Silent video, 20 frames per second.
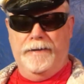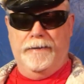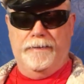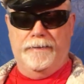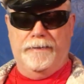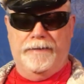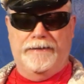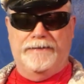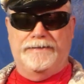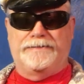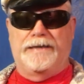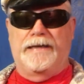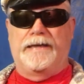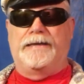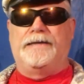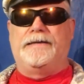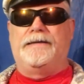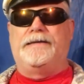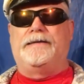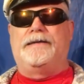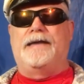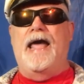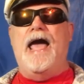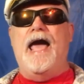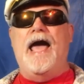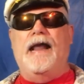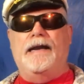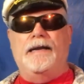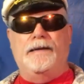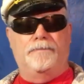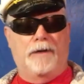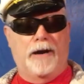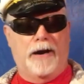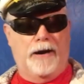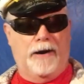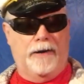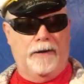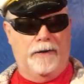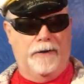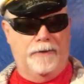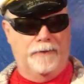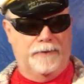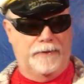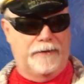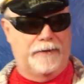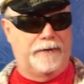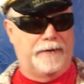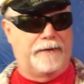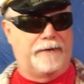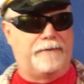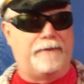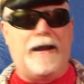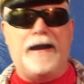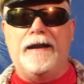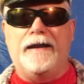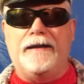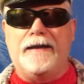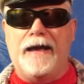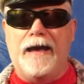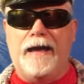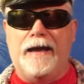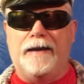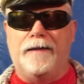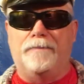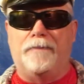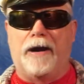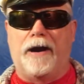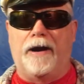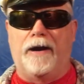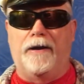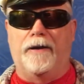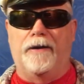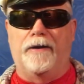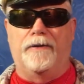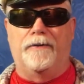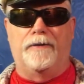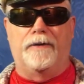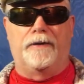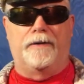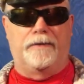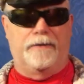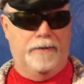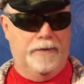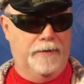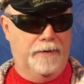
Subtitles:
It's a daddy Barlow or a granddaddy Barlow, or